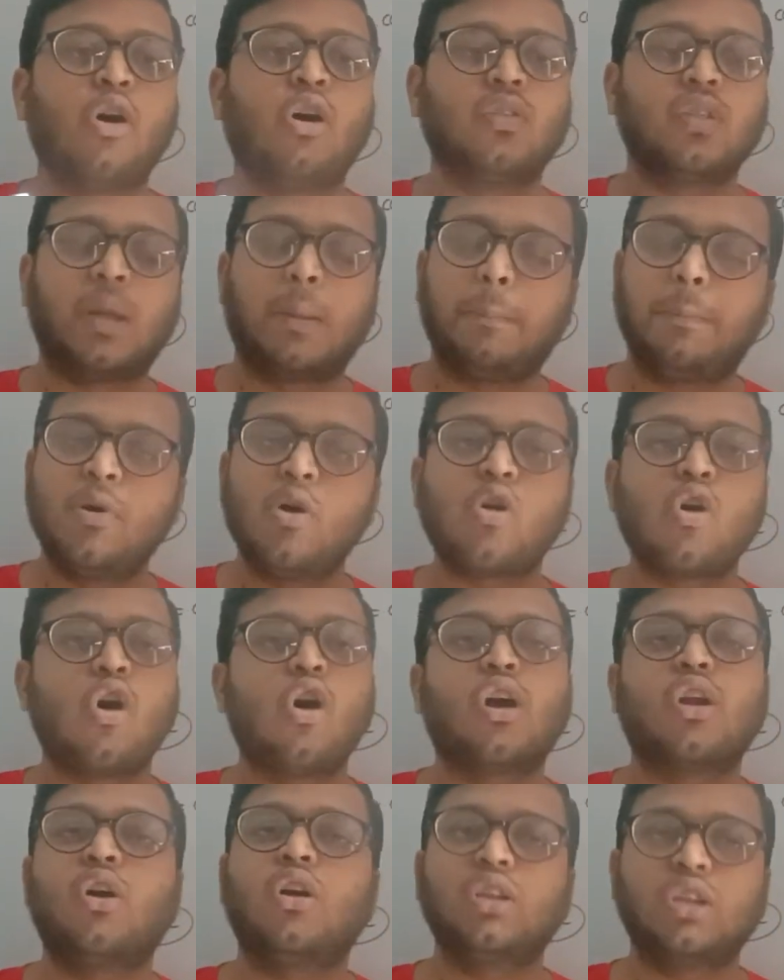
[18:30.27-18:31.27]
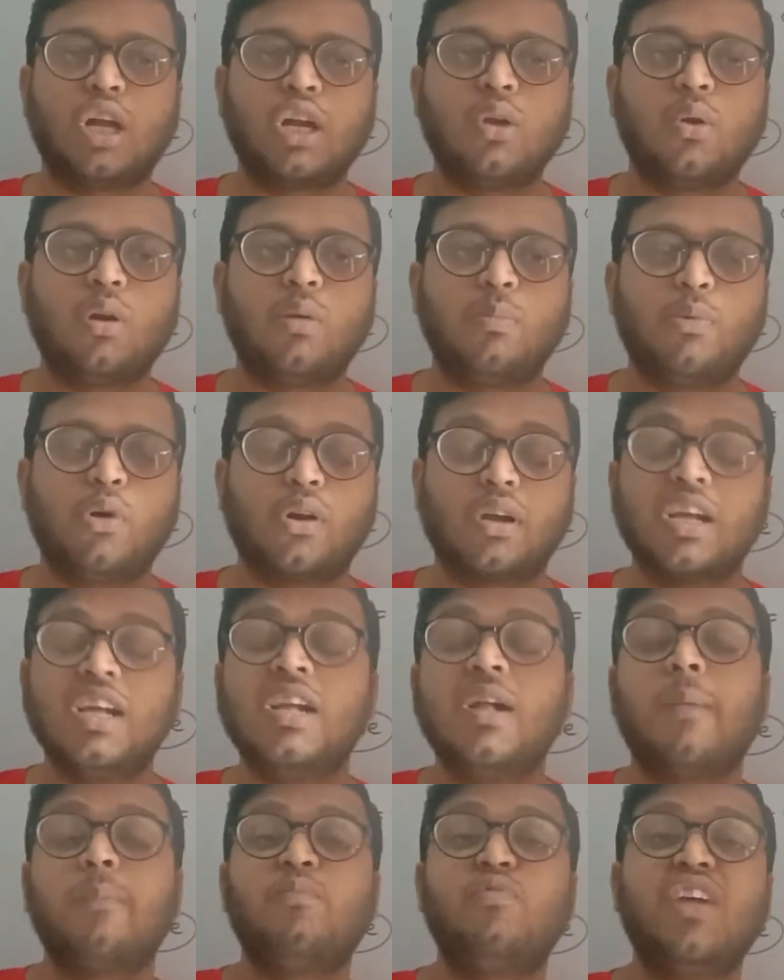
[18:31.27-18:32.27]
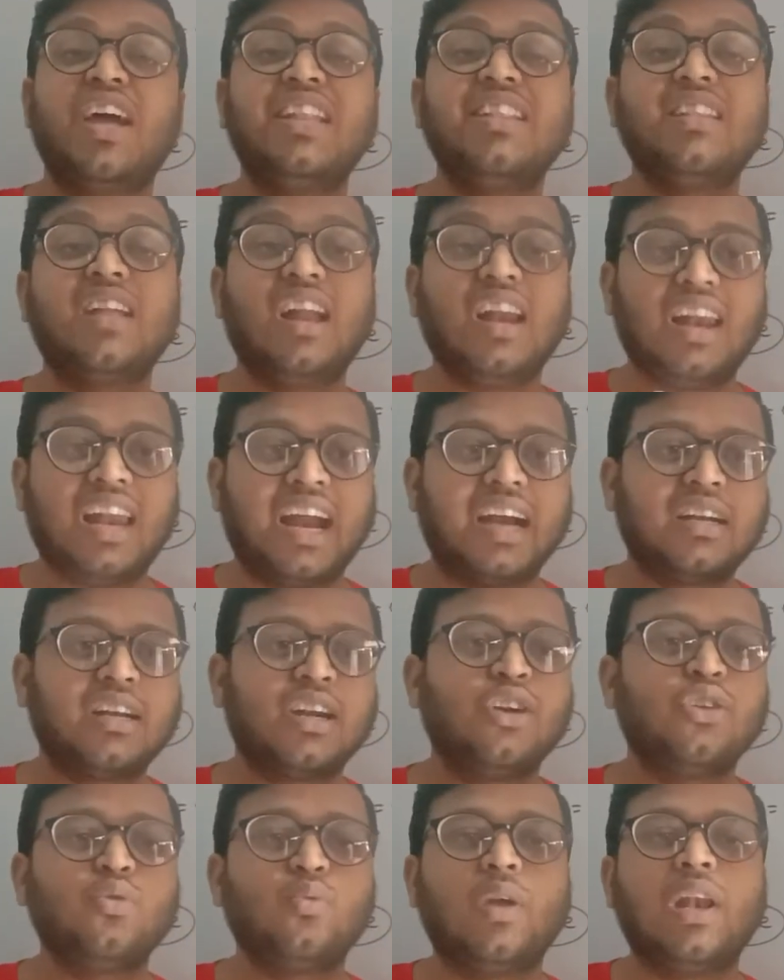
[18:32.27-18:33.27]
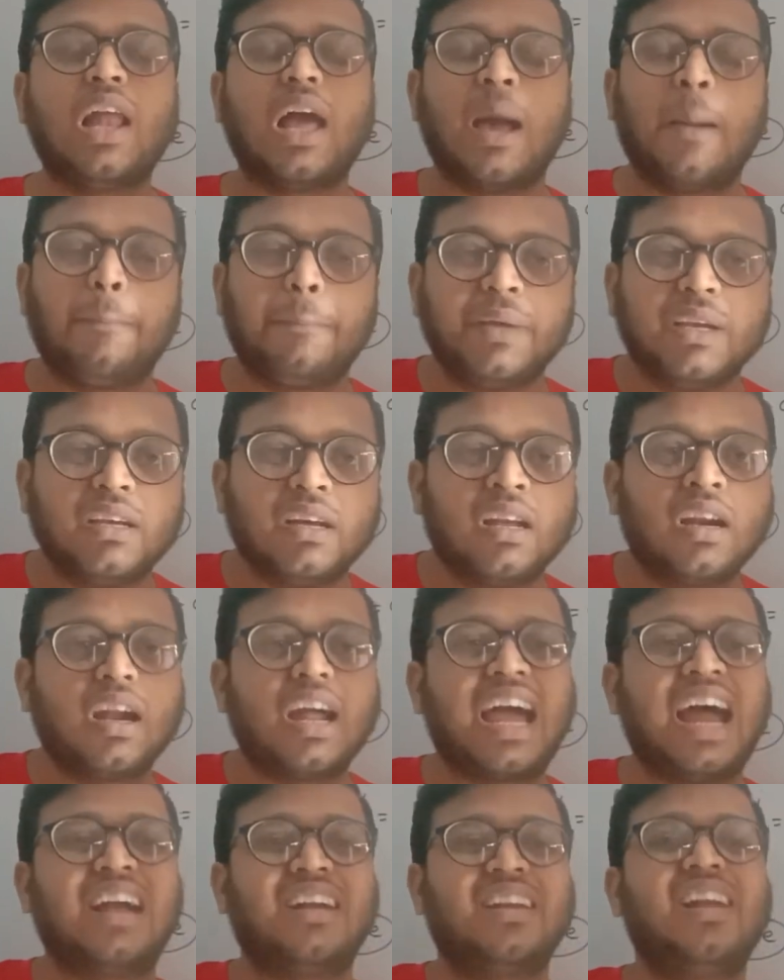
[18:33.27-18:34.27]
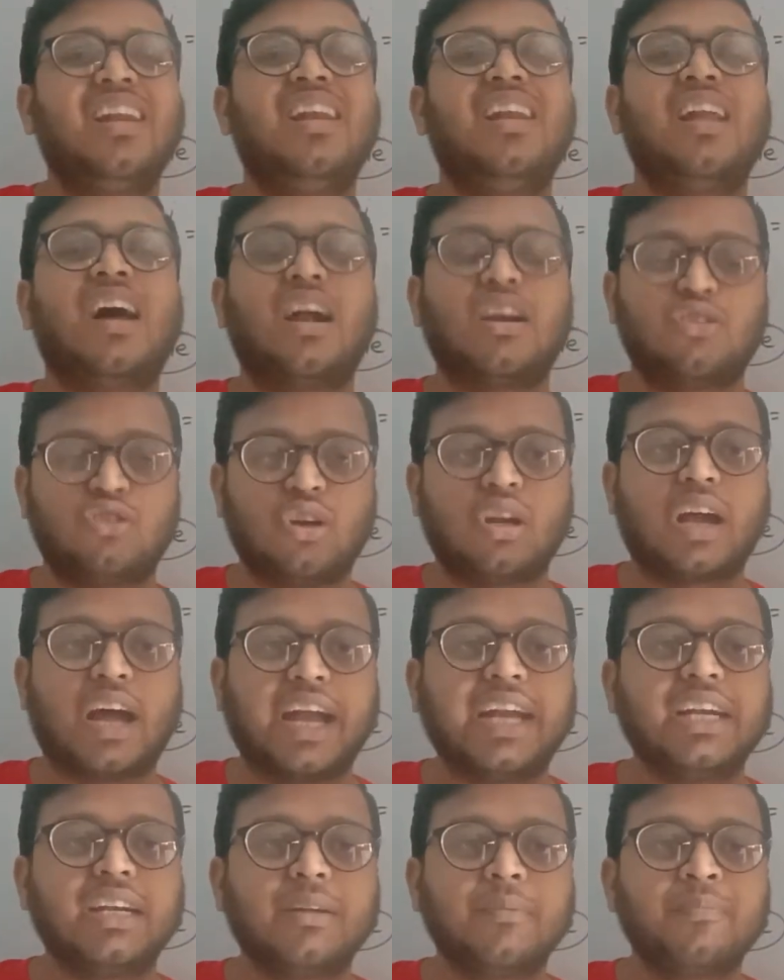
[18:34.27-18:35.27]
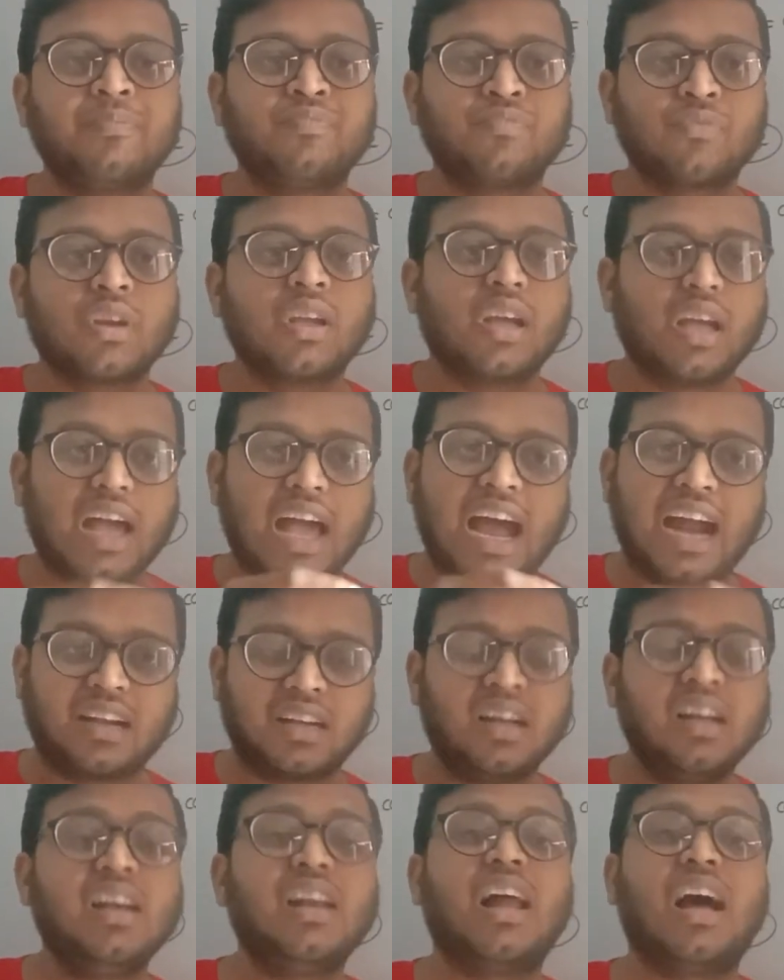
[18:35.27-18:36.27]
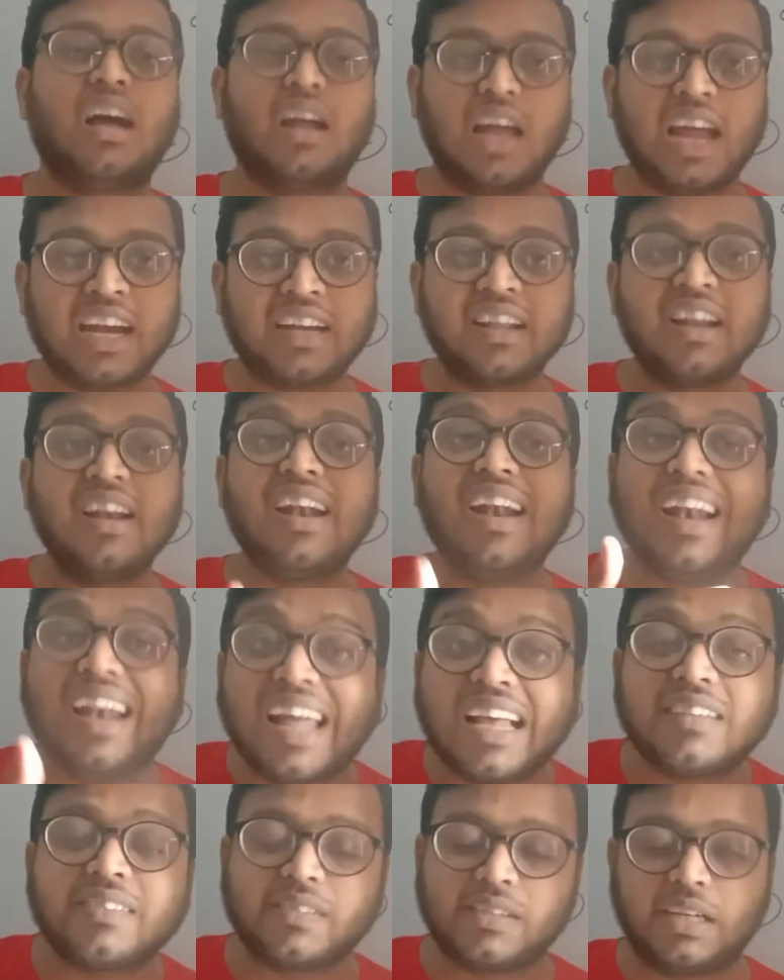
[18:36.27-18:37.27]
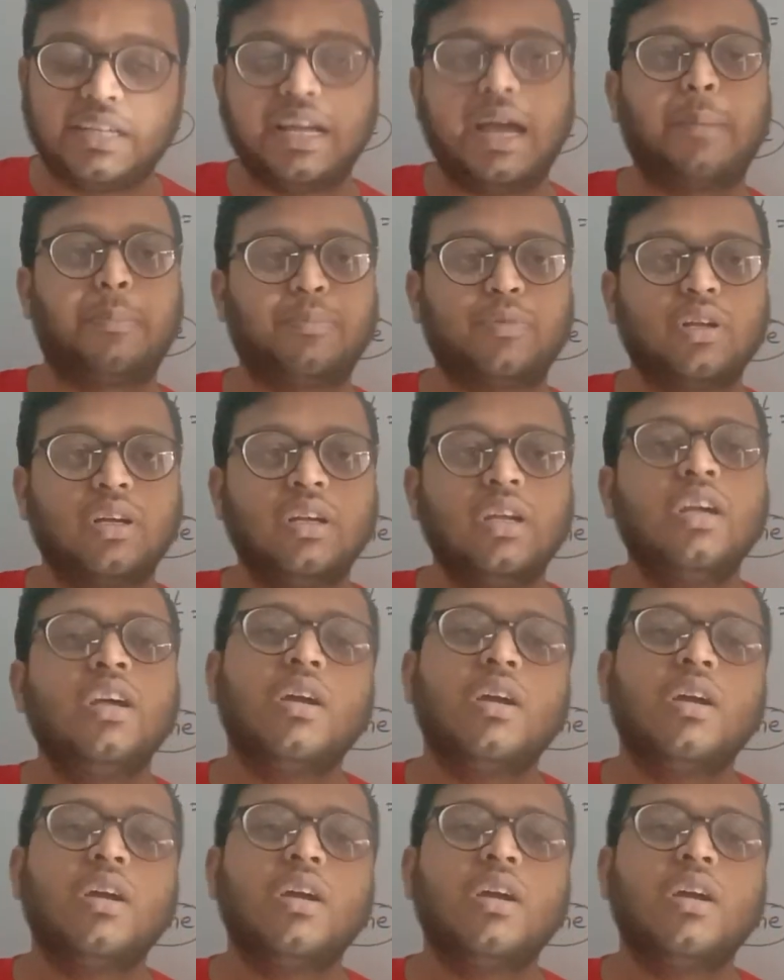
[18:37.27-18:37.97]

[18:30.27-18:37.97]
on the book or on the notebook, then the letters will appear at a larger height, at a less depth.